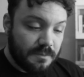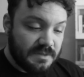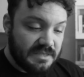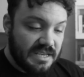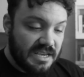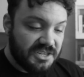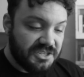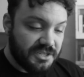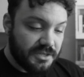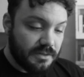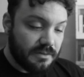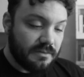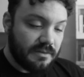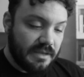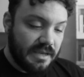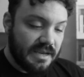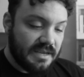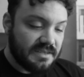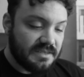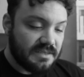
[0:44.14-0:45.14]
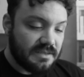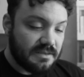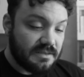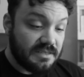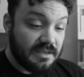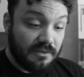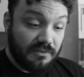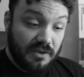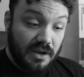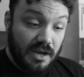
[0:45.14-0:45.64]
obsession, yes,
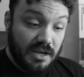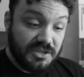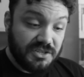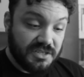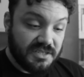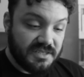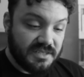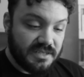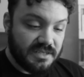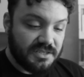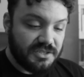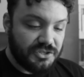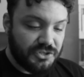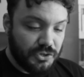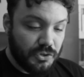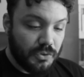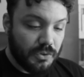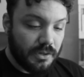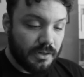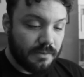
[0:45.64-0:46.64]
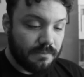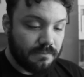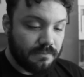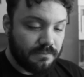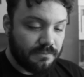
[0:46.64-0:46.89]
self consciousness, sure.